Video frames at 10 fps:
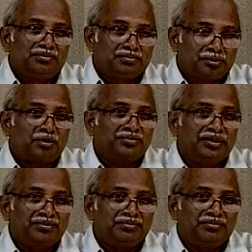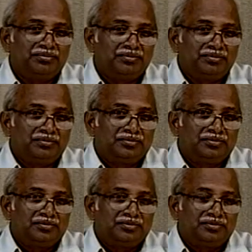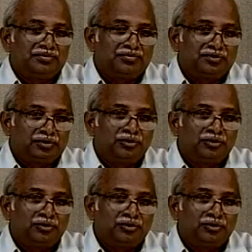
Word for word: prompt him to